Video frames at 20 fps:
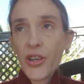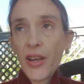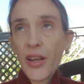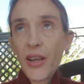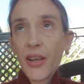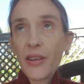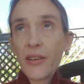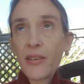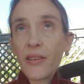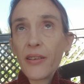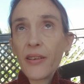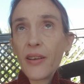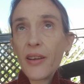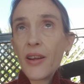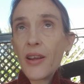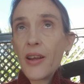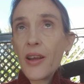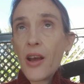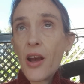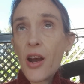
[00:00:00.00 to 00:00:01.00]
And
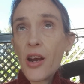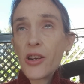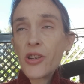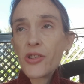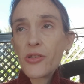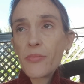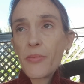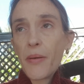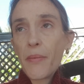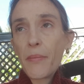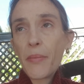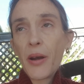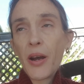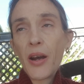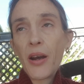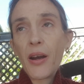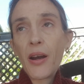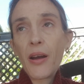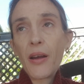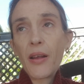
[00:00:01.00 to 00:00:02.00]
I just
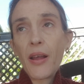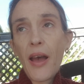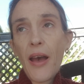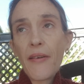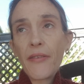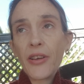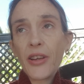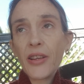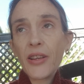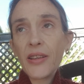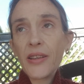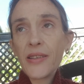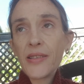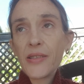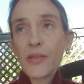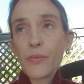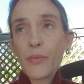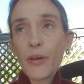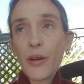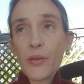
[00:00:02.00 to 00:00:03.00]
remember having
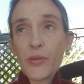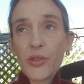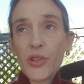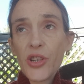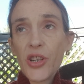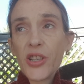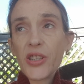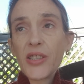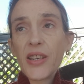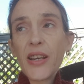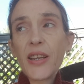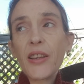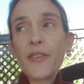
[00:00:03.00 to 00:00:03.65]
this when I was 13,